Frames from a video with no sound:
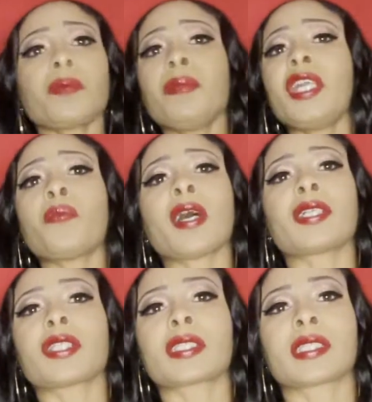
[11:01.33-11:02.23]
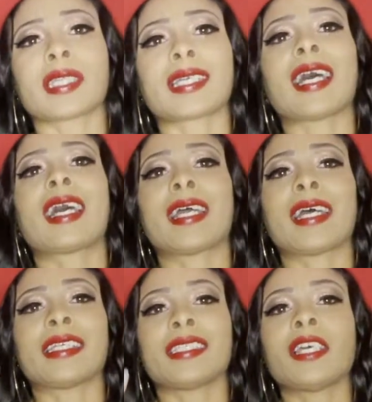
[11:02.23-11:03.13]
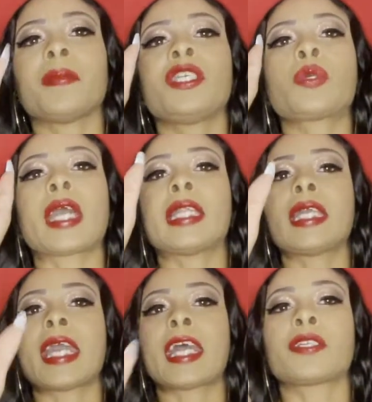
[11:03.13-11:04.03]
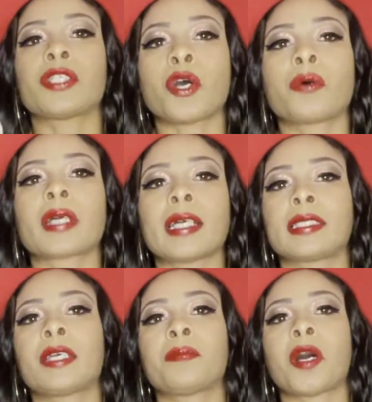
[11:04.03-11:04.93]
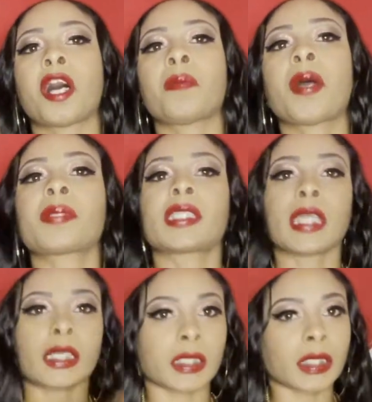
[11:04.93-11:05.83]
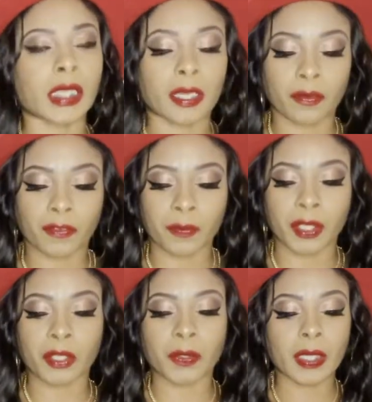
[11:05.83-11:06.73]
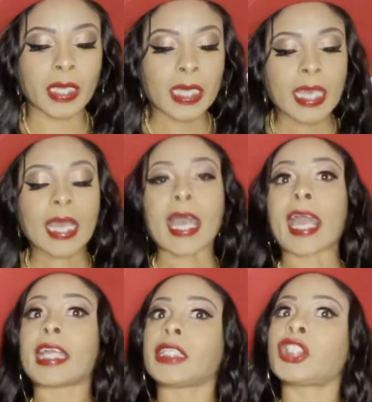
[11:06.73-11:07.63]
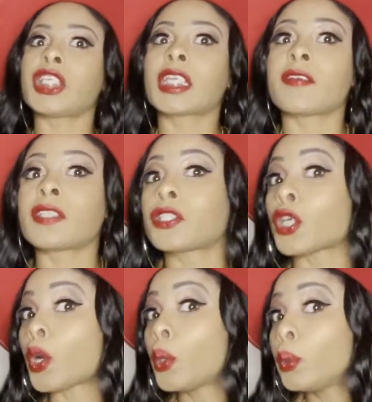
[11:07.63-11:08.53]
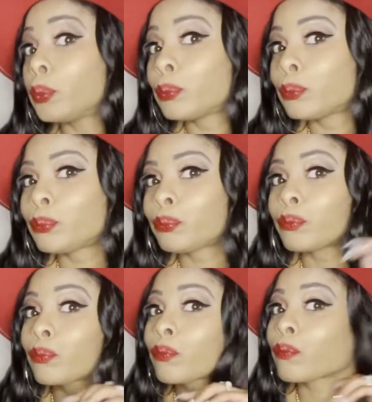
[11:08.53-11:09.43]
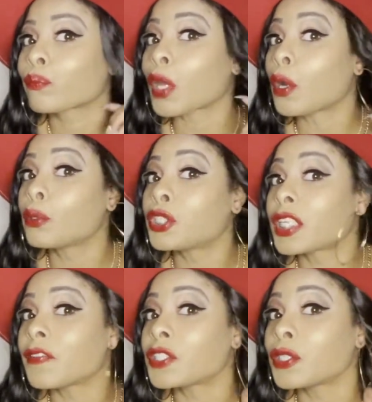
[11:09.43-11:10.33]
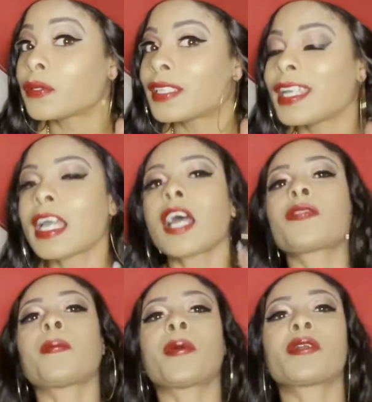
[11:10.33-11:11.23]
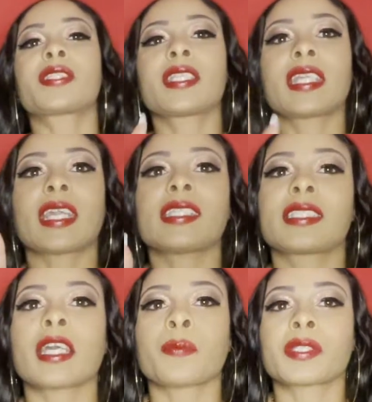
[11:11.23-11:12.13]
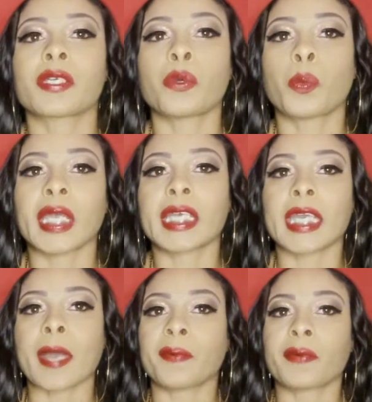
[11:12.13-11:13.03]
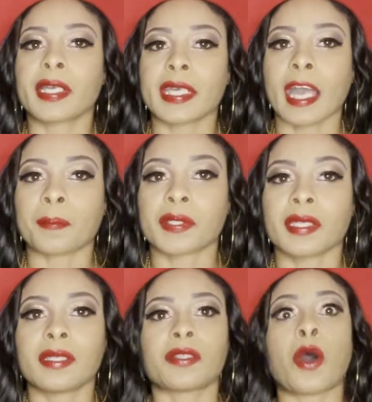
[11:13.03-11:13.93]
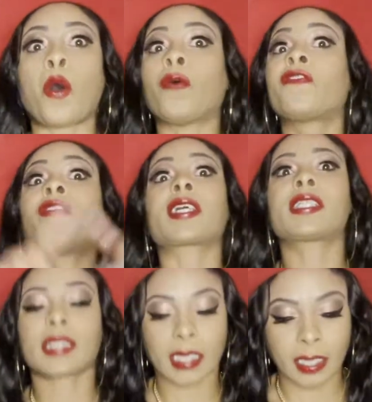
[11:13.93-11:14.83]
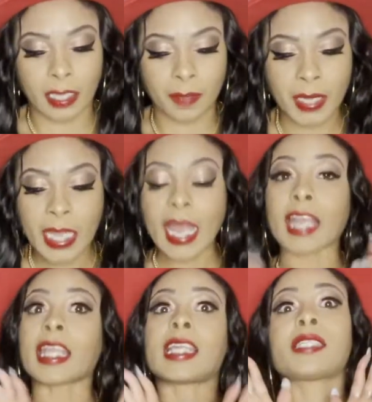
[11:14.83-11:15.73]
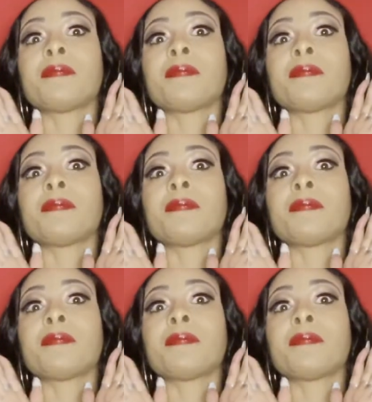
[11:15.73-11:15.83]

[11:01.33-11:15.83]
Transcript: Meanwhile, Joseline's like, all right, Yummy, you can't even handle your own goddamn mom. I'm snatching the title from you. And she gives it to who? Who she give it to? The person that I said was gonna win Cabaret Captain the whole fucking time, and that is